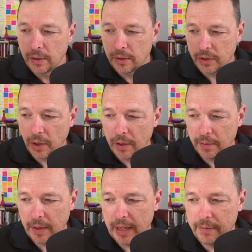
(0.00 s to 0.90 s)

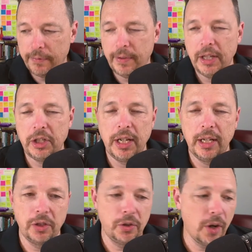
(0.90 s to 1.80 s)
start
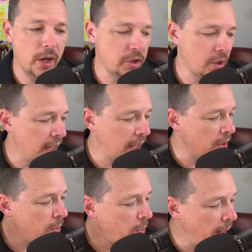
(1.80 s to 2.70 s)
envisioning a structure.
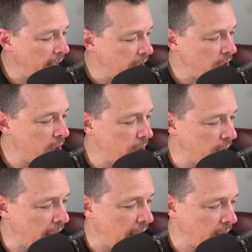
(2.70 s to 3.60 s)
And the way to do
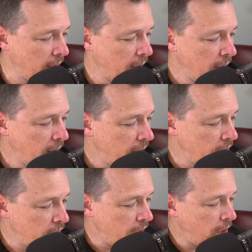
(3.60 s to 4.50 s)
that
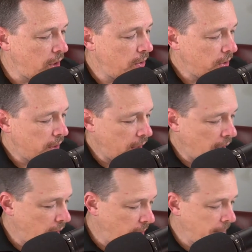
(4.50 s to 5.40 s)
is to use, and
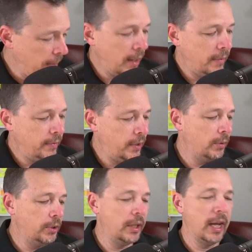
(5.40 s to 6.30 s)
I, I mean, I've
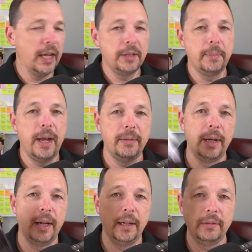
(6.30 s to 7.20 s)
told you guys about
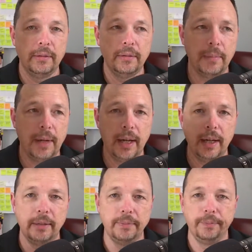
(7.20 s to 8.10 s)
my,
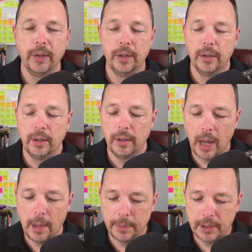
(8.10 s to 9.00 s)
my
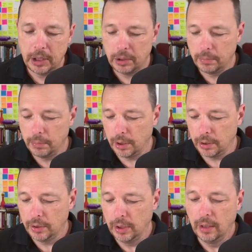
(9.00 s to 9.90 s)
composition
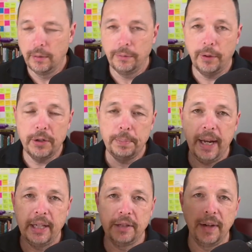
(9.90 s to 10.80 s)
books. First
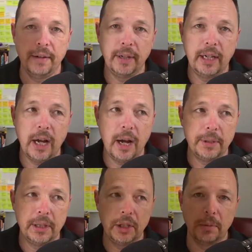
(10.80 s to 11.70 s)
page of every
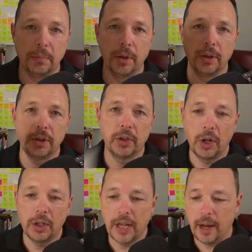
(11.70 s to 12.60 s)
composition book
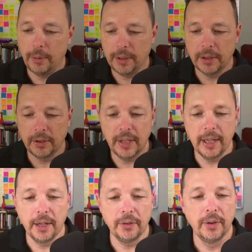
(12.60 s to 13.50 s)
starts out with the
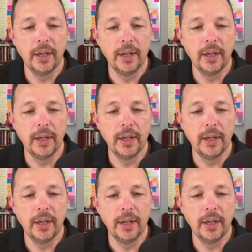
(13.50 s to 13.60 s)
sentence,